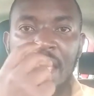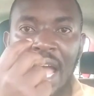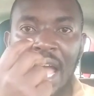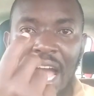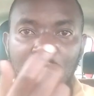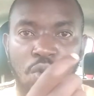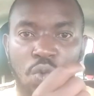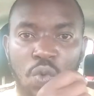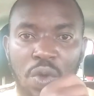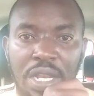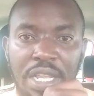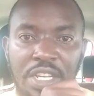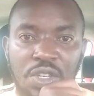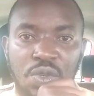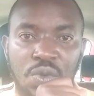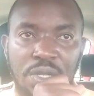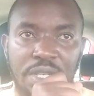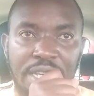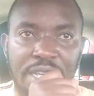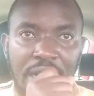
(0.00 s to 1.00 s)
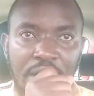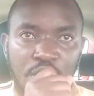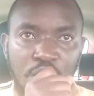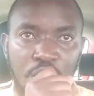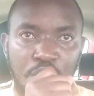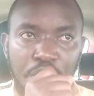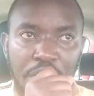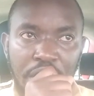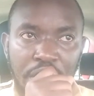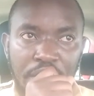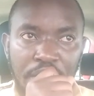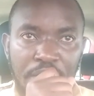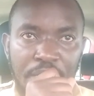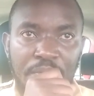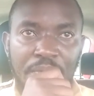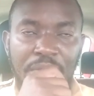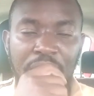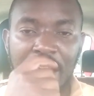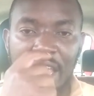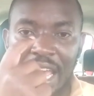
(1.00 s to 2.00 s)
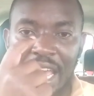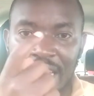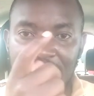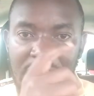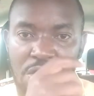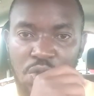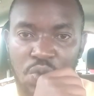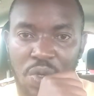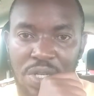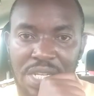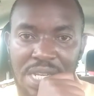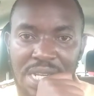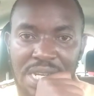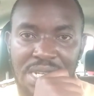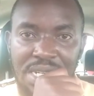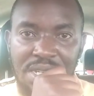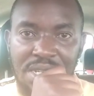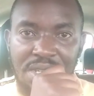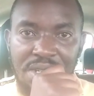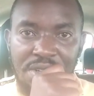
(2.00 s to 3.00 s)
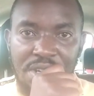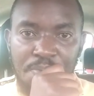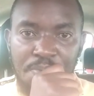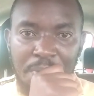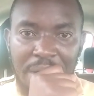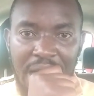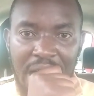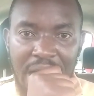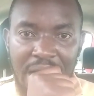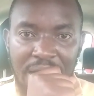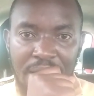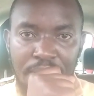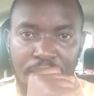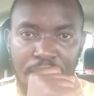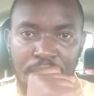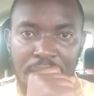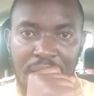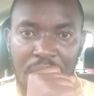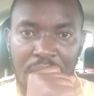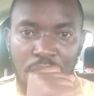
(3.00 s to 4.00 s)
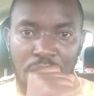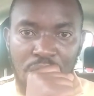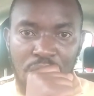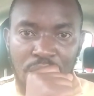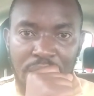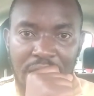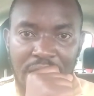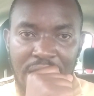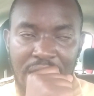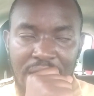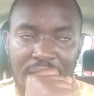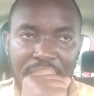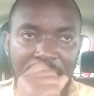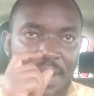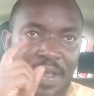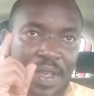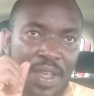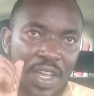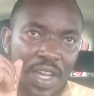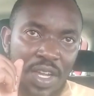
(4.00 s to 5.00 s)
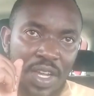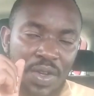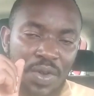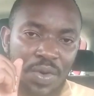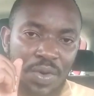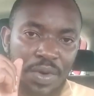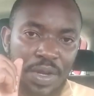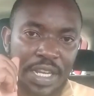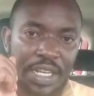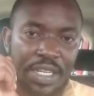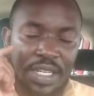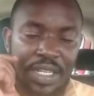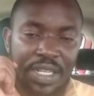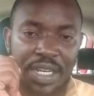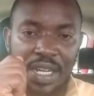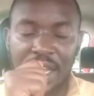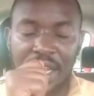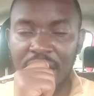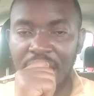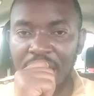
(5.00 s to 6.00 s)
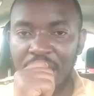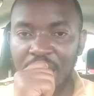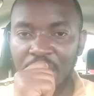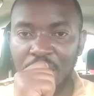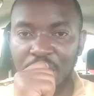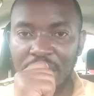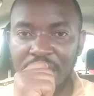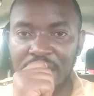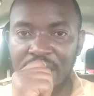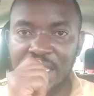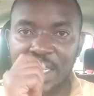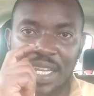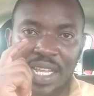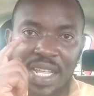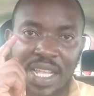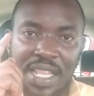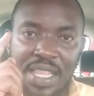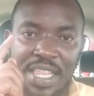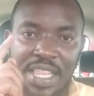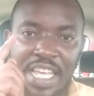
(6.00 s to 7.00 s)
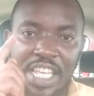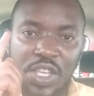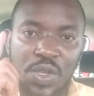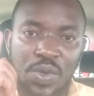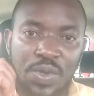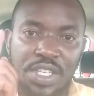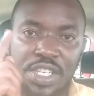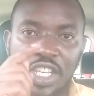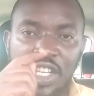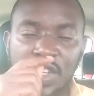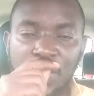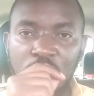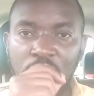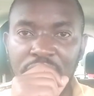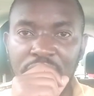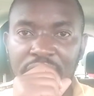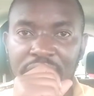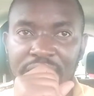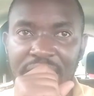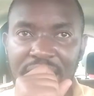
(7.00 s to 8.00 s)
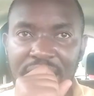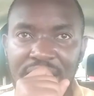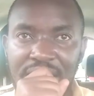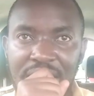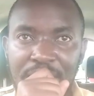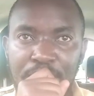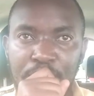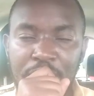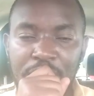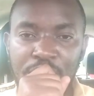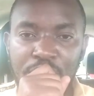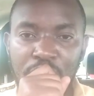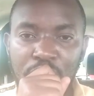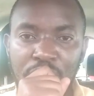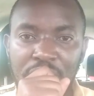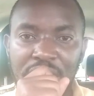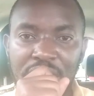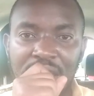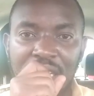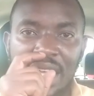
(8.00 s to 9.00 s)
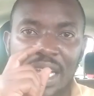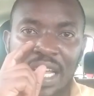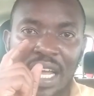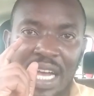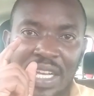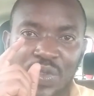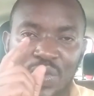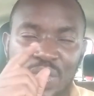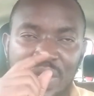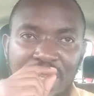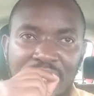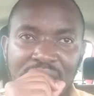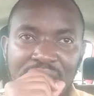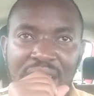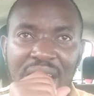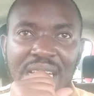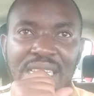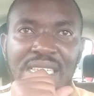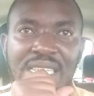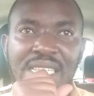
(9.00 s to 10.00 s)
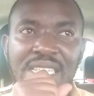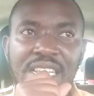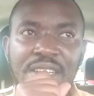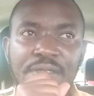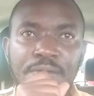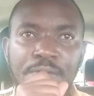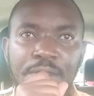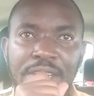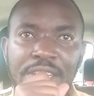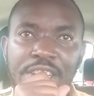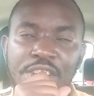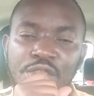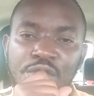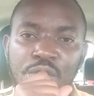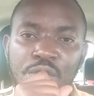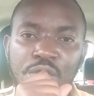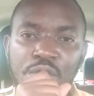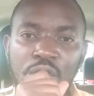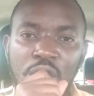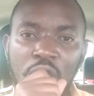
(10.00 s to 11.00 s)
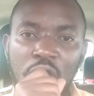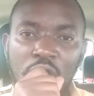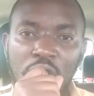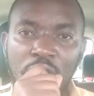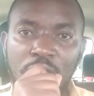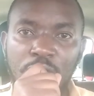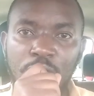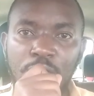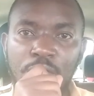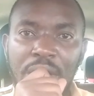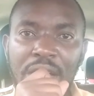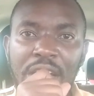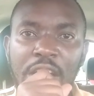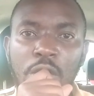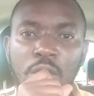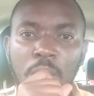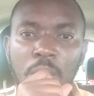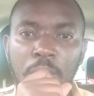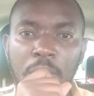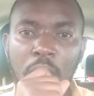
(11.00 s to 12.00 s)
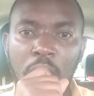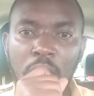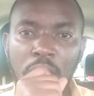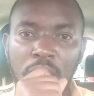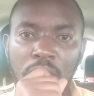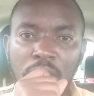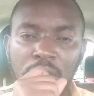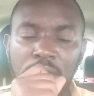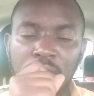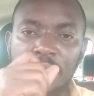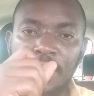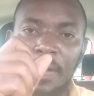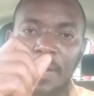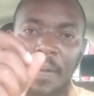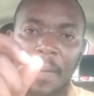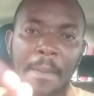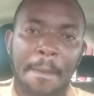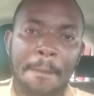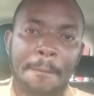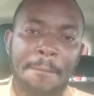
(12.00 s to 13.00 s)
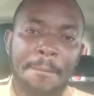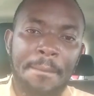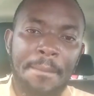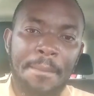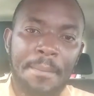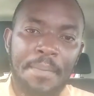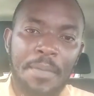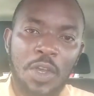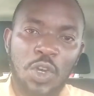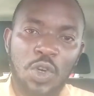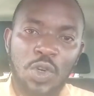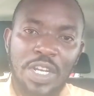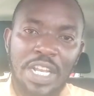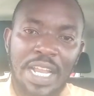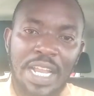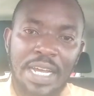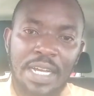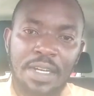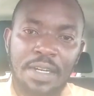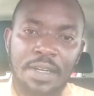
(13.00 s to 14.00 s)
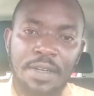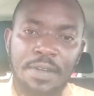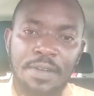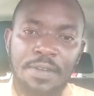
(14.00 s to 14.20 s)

Are you willing to sell to me? And at what interest rate per annum? Are we together? Great. Thank you. See you on the next episode as we discuss the definition of a coupon. Good luck.